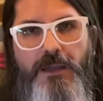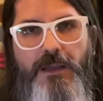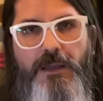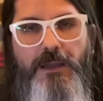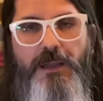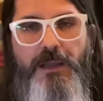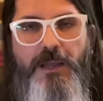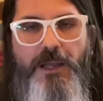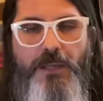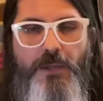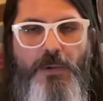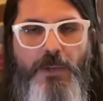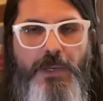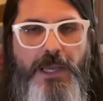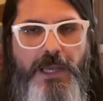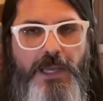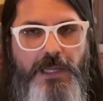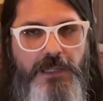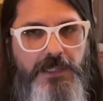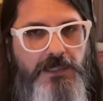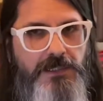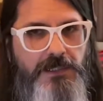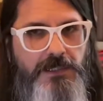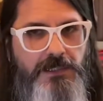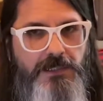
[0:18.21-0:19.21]
Hello
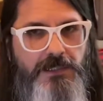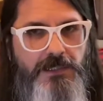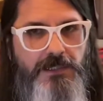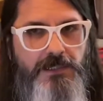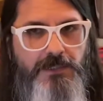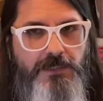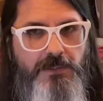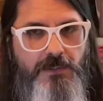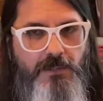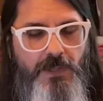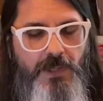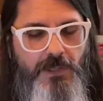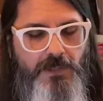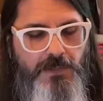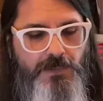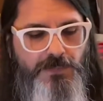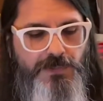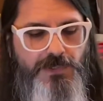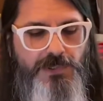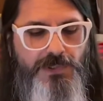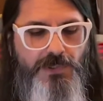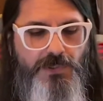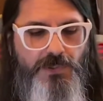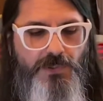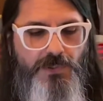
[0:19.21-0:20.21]
again. Welcome
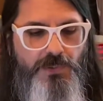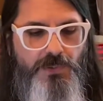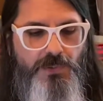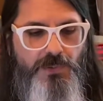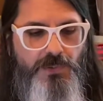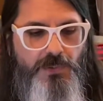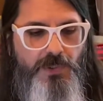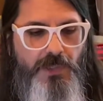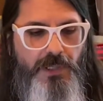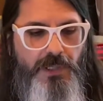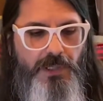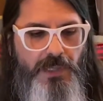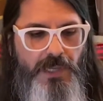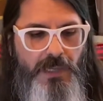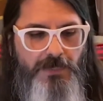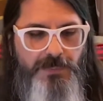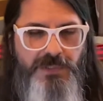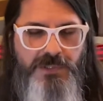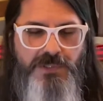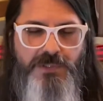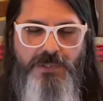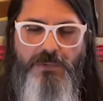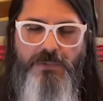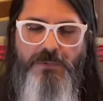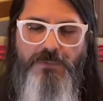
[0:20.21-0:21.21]
to
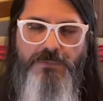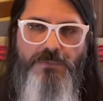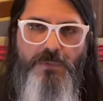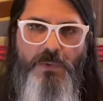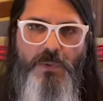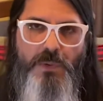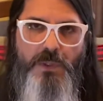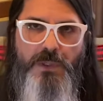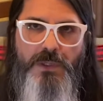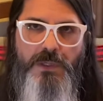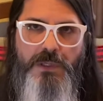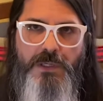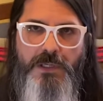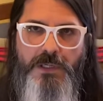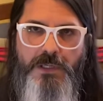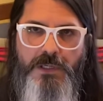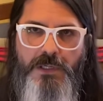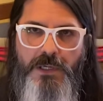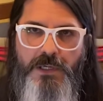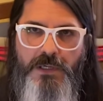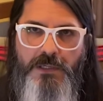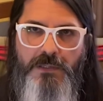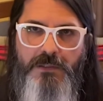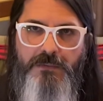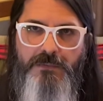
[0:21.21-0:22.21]
episode four
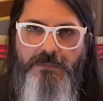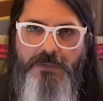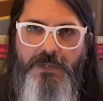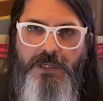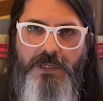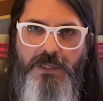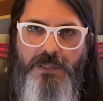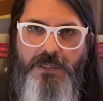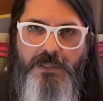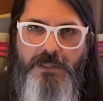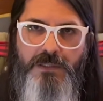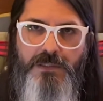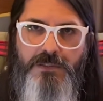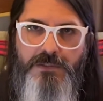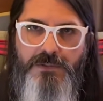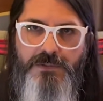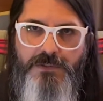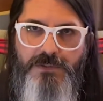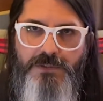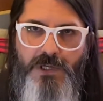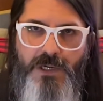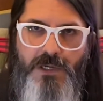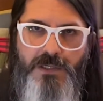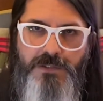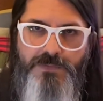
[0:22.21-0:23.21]
of uh,
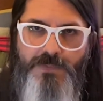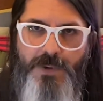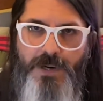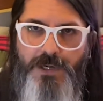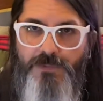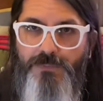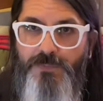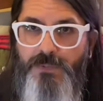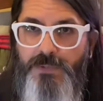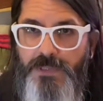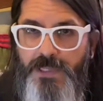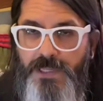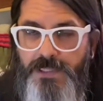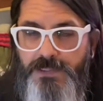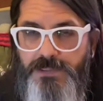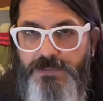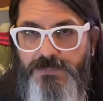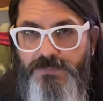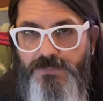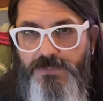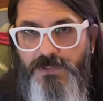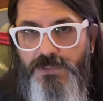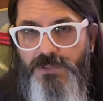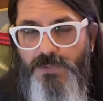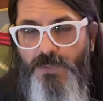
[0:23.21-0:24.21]
John's Record Roulette
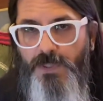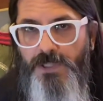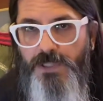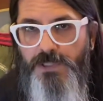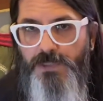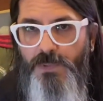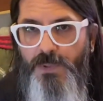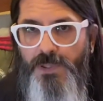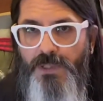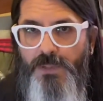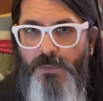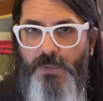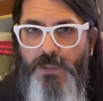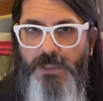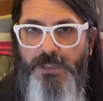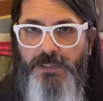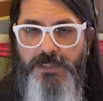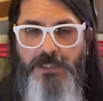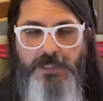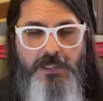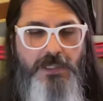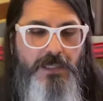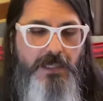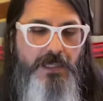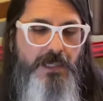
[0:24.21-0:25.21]
for 2021.
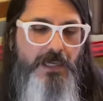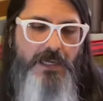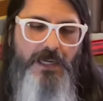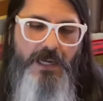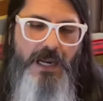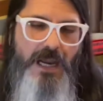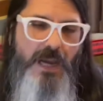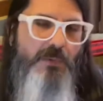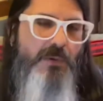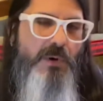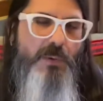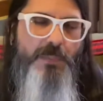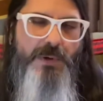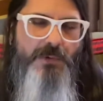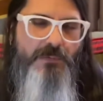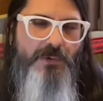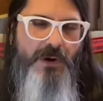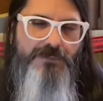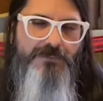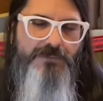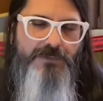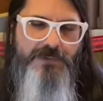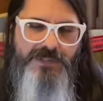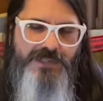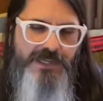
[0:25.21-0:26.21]
I won't be
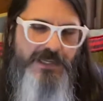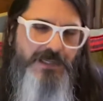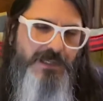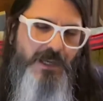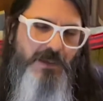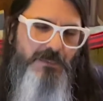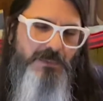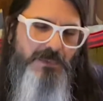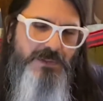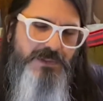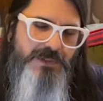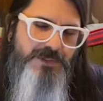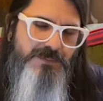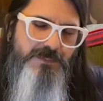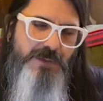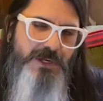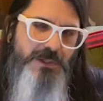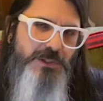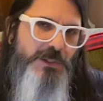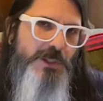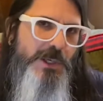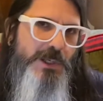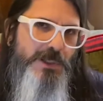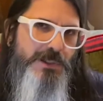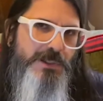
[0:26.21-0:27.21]
referencing numbers much
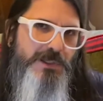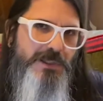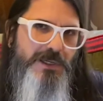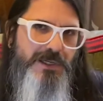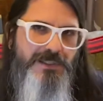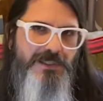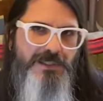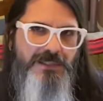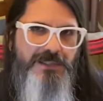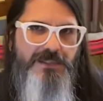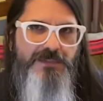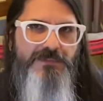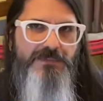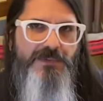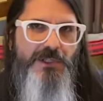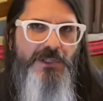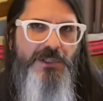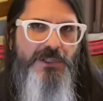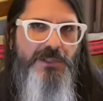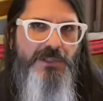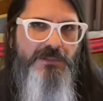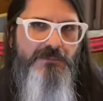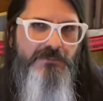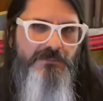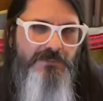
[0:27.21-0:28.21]
longer. I just
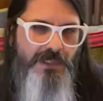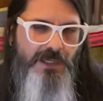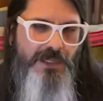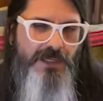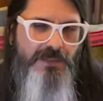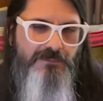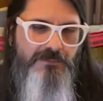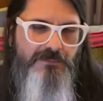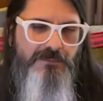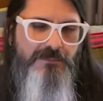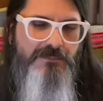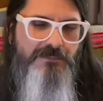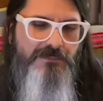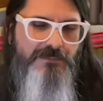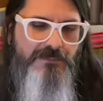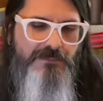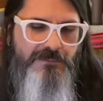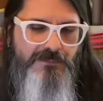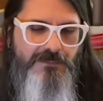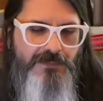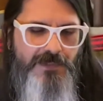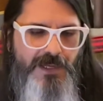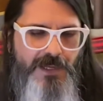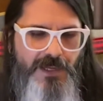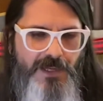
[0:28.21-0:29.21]
figure, you know,
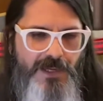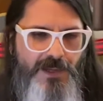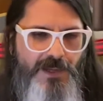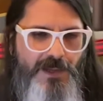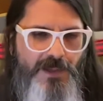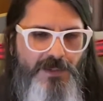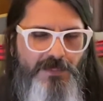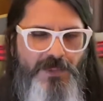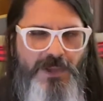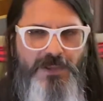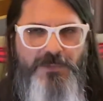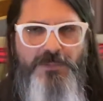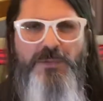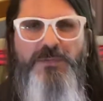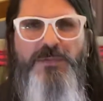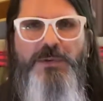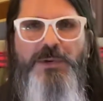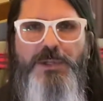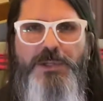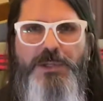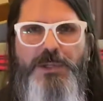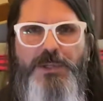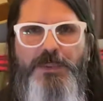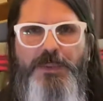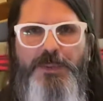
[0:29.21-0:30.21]
makes me feel a
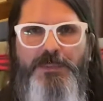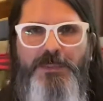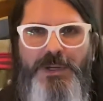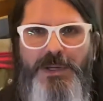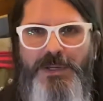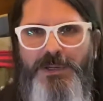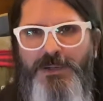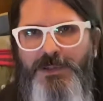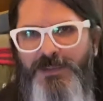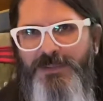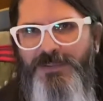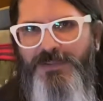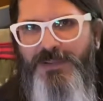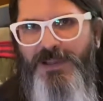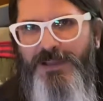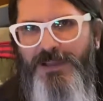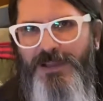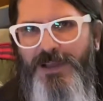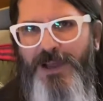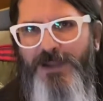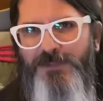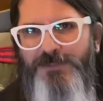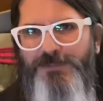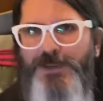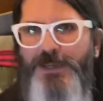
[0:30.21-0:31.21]
little bit better as I,
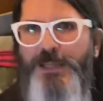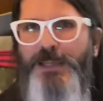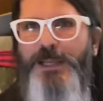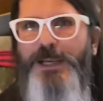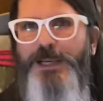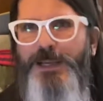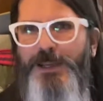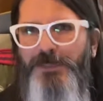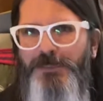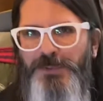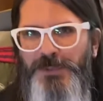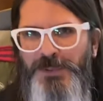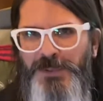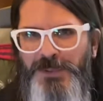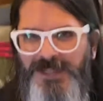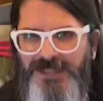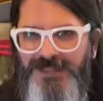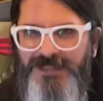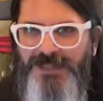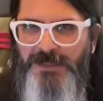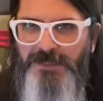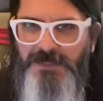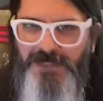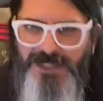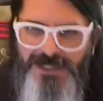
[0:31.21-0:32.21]
I feel like I'm doing
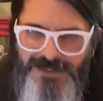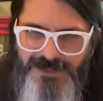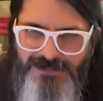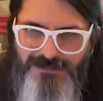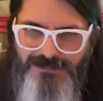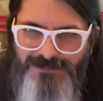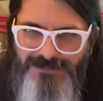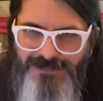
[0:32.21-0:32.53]
something.